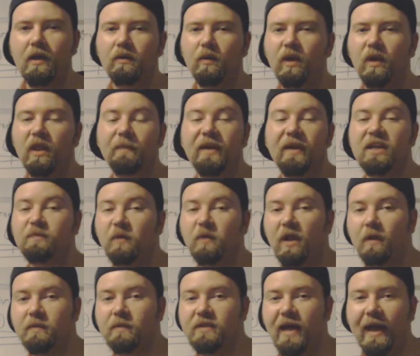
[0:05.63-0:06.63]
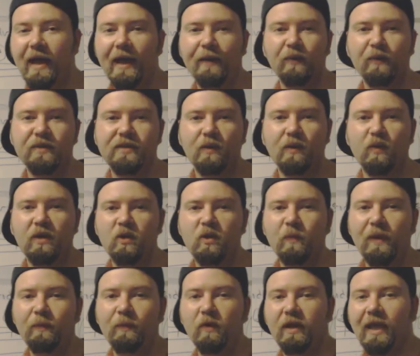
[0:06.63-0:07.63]
one of the biggest problems I had was that when new
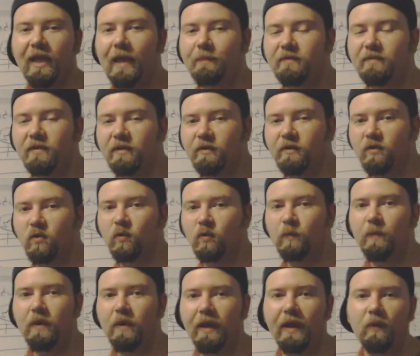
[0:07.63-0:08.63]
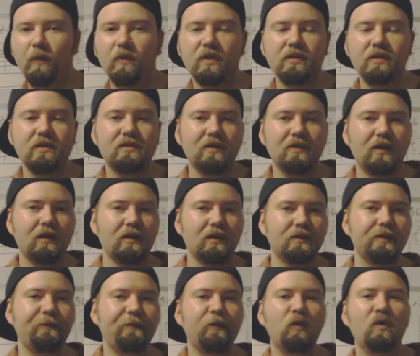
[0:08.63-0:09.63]
people came to the group, it was
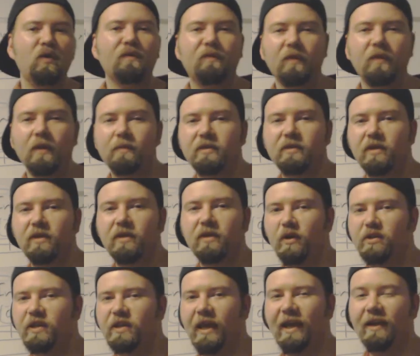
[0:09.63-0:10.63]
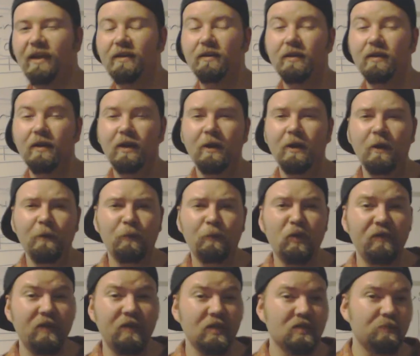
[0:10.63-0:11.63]
difficult for them to understand
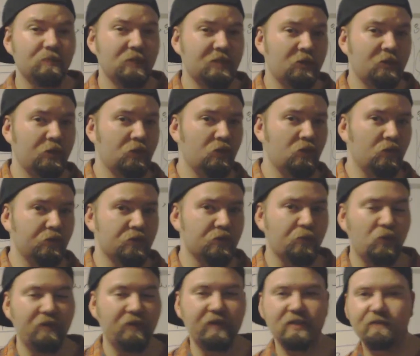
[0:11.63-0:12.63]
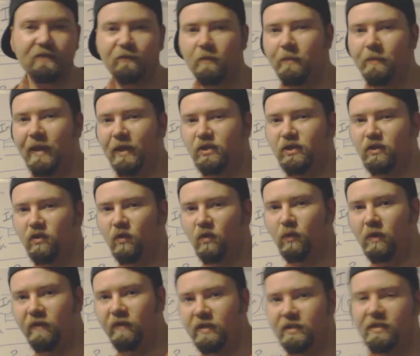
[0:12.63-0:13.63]
previous materials or previous information or
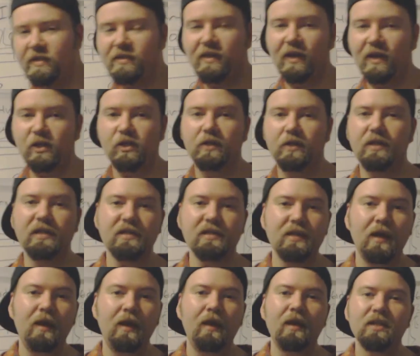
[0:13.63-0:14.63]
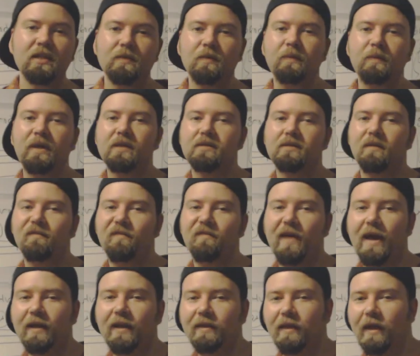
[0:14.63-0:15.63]
previous discussions, simply because of the
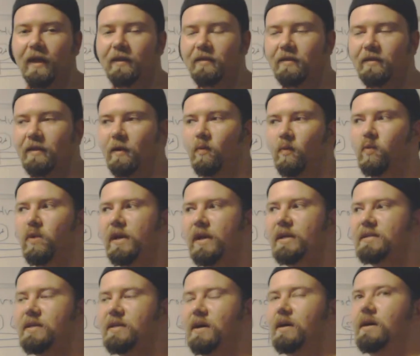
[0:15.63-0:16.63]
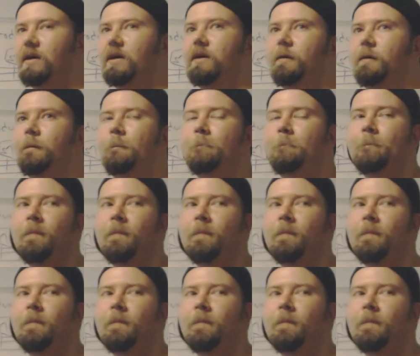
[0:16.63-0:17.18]
fact that there was a